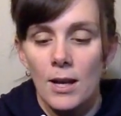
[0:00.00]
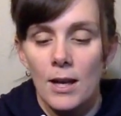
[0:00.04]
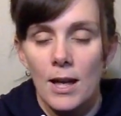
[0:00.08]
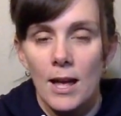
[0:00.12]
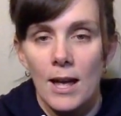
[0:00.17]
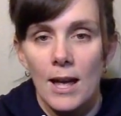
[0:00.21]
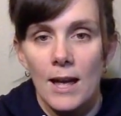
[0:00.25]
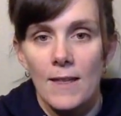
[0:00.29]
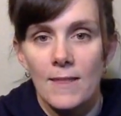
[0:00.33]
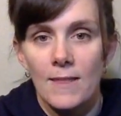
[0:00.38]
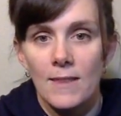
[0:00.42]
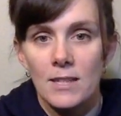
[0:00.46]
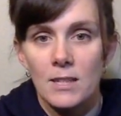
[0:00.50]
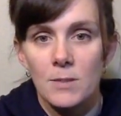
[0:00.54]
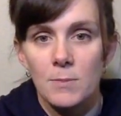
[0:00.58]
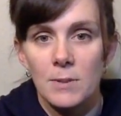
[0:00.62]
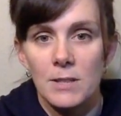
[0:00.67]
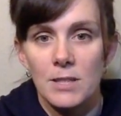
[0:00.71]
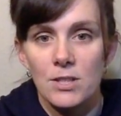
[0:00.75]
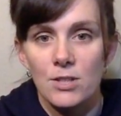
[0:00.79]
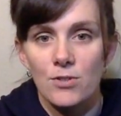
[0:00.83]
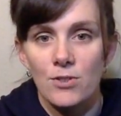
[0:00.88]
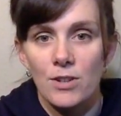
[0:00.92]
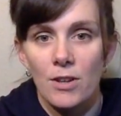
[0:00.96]
and this
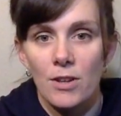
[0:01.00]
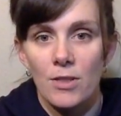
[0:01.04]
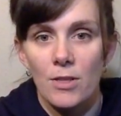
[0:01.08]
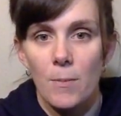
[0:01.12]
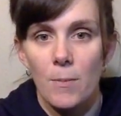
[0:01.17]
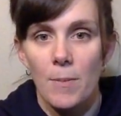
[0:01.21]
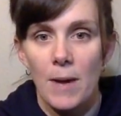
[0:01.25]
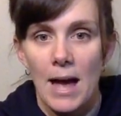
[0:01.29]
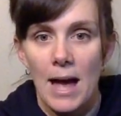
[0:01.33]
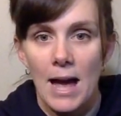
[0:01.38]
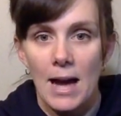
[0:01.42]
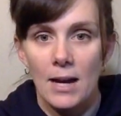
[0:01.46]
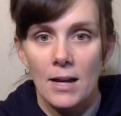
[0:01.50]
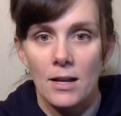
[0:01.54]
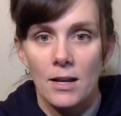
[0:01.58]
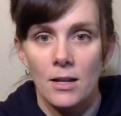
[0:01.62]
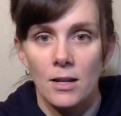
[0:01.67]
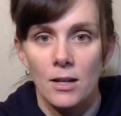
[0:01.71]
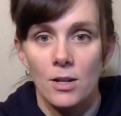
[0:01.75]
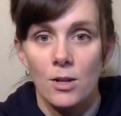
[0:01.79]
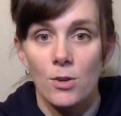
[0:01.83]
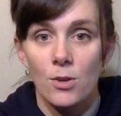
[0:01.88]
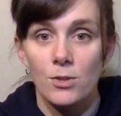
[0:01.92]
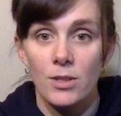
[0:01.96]
piece around the back
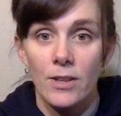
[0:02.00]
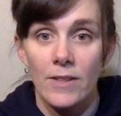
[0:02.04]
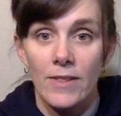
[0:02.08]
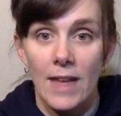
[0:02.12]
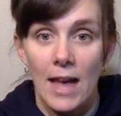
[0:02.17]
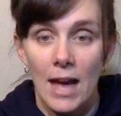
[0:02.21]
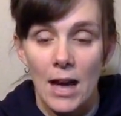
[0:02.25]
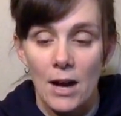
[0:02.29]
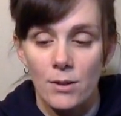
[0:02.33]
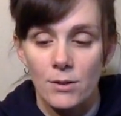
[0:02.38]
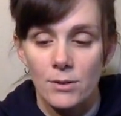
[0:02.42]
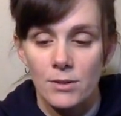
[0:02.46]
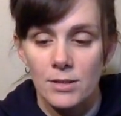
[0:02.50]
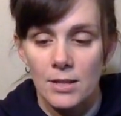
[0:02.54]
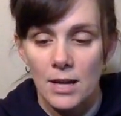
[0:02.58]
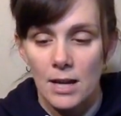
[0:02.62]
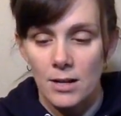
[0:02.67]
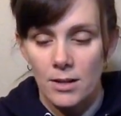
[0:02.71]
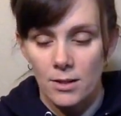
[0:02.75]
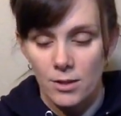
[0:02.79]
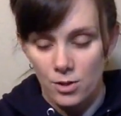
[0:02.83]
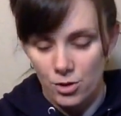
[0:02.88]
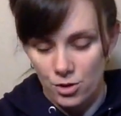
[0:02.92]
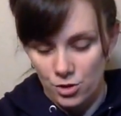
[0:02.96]
goes on the outside
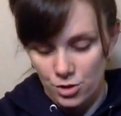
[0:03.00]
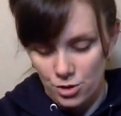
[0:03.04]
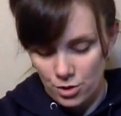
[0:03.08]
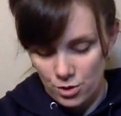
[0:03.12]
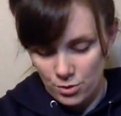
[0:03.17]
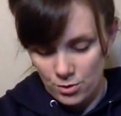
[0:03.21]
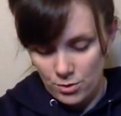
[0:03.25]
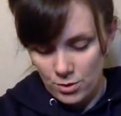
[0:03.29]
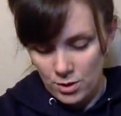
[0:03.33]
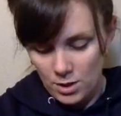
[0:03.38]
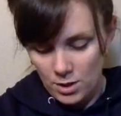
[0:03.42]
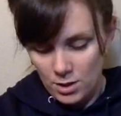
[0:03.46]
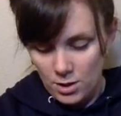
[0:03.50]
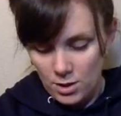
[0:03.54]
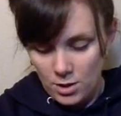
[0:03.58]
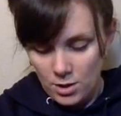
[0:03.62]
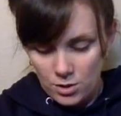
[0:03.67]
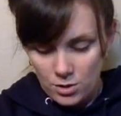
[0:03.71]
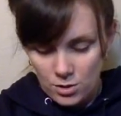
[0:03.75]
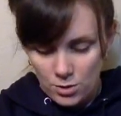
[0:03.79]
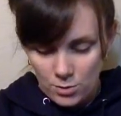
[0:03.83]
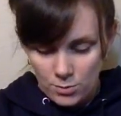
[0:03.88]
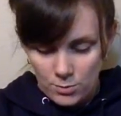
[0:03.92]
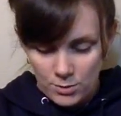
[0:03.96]
of the shoe.
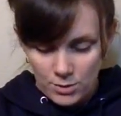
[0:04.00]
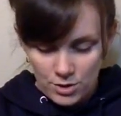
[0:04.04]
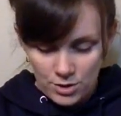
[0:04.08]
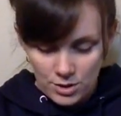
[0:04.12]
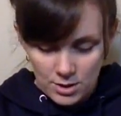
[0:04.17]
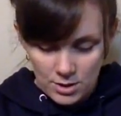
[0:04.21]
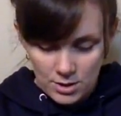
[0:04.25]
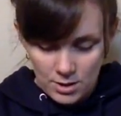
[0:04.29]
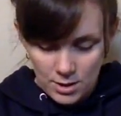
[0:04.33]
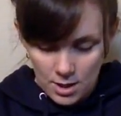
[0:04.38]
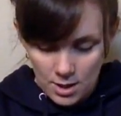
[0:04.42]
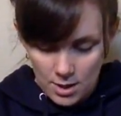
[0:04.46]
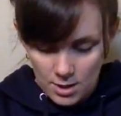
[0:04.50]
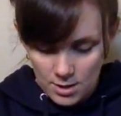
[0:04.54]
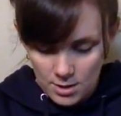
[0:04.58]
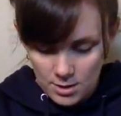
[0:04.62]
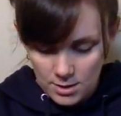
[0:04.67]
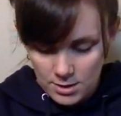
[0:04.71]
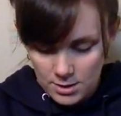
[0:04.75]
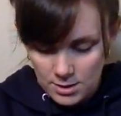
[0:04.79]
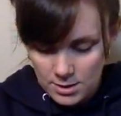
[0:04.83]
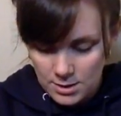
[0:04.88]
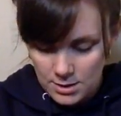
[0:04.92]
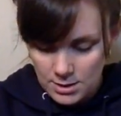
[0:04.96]
So we just kind of
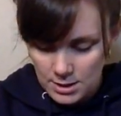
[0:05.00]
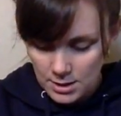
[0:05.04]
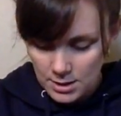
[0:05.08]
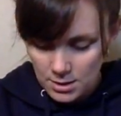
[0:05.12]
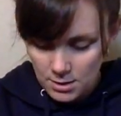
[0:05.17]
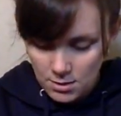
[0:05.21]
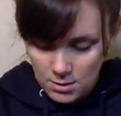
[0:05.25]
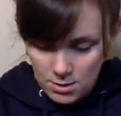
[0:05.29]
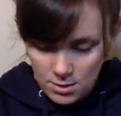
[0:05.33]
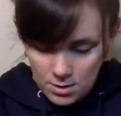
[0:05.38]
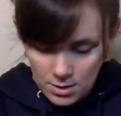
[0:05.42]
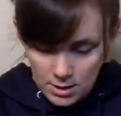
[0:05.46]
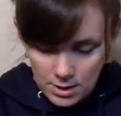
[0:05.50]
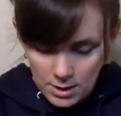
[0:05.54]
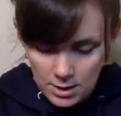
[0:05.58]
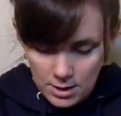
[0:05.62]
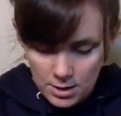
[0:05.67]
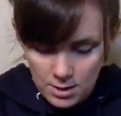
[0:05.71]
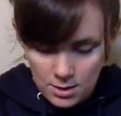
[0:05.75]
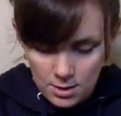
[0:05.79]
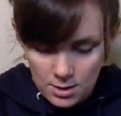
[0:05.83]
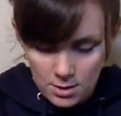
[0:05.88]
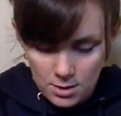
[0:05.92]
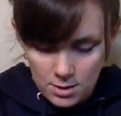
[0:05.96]
stick it on
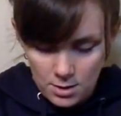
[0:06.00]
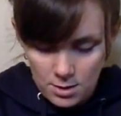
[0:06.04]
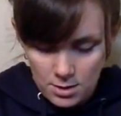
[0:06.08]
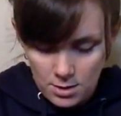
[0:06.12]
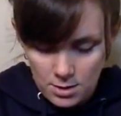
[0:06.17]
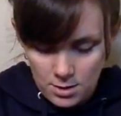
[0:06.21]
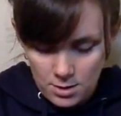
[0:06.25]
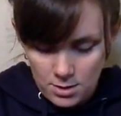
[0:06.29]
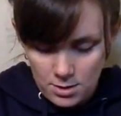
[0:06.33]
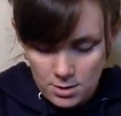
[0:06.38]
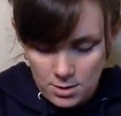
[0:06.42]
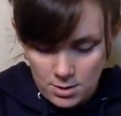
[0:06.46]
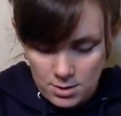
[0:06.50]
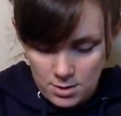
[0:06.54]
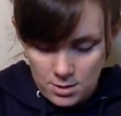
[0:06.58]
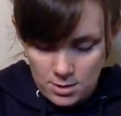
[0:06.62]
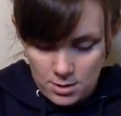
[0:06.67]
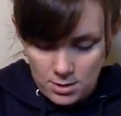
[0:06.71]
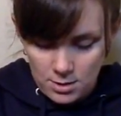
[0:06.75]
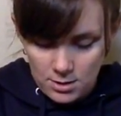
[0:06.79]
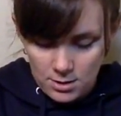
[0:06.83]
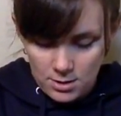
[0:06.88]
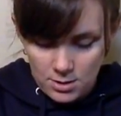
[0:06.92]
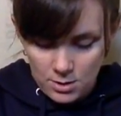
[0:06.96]
here
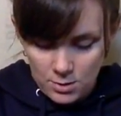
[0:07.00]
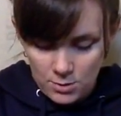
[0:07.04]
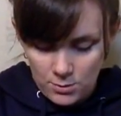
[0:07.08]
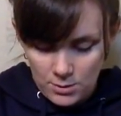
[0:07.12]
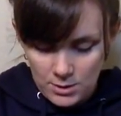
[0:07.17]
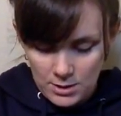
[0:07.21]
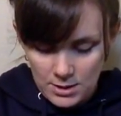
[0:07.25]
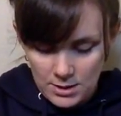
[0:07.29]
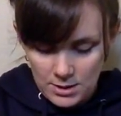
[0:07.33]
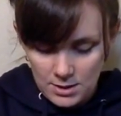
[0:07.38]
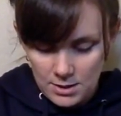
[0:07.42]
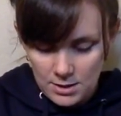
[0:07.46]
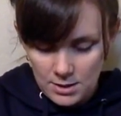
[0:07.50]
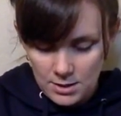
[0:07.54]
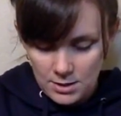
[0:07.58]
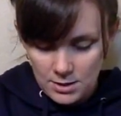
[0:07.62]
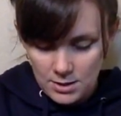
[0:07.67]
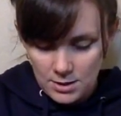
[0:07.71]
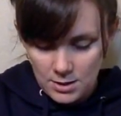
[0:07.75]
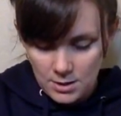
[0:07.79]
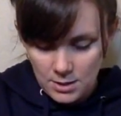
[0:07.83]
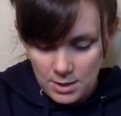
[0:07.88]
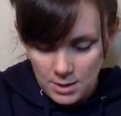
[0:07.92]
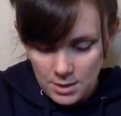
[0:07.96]
and squeeze this
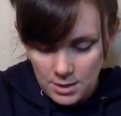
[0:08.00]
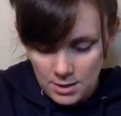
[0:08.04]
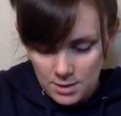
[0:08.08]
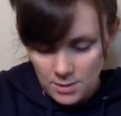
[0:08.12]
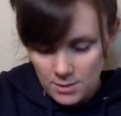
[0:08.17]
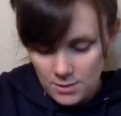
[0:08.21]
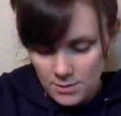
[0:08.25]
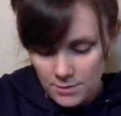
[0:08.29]
in here,